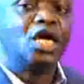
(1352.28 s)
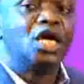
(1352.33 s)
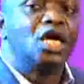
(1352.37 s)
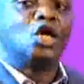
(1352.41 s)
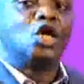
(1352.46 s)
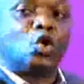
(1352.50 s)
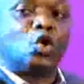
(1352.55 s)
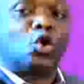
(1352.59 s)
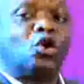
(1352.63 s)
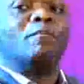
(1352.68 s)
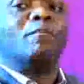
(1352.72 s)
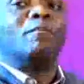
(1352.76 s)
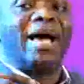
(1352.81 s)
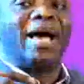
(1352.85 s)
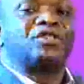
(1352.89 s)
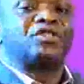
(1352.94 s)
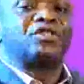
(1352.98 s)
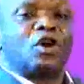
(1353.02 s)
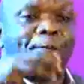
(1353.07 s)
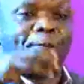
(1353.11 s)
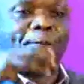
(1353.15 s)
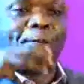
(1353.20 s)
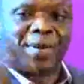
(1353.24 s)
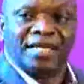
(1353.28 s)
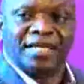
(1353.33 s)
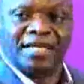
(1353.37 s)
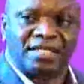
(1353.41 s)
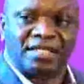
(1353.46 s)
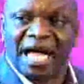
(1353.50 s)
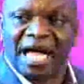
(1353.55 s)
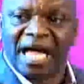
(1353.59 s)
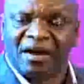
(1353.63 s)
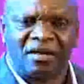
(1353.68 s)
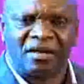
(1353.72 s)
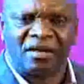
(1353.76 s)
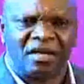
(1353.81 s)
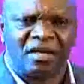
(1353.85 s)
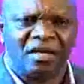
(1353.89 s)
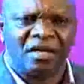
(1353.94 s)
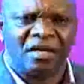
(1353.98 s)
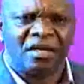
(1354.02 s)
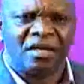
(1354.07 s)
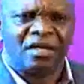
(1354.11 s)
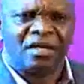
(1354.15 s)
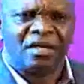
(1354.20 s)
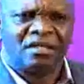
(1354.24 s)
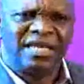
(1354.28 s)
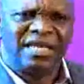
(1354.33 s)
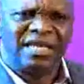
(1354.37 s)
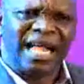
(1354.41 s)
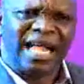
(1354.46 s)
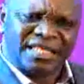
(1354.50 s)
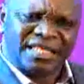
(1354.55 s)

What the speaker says: good measure, pressed down. That is